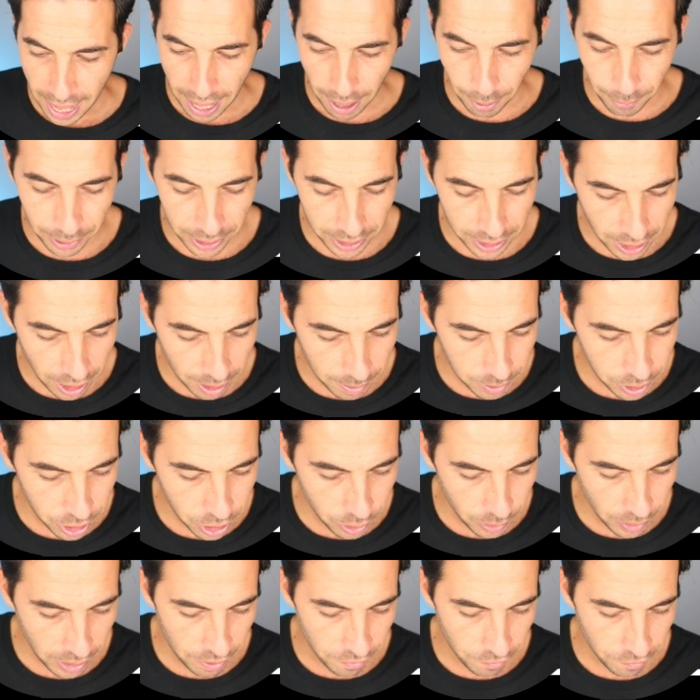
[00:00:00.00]
And when it comes
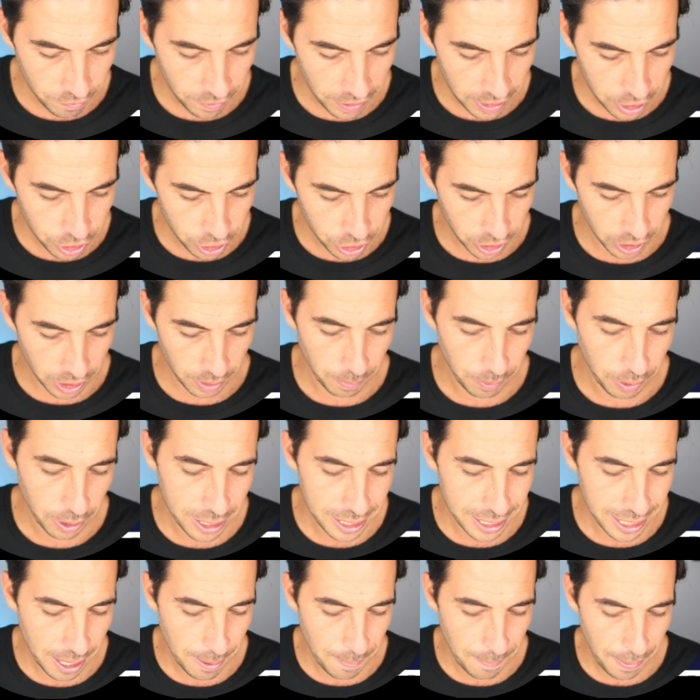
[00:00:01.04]
to inflation,
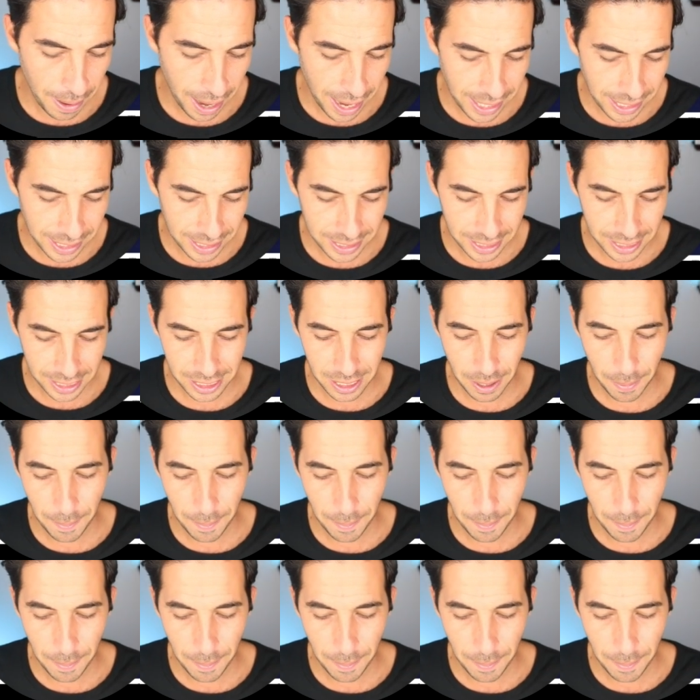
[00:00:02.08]
President Biden says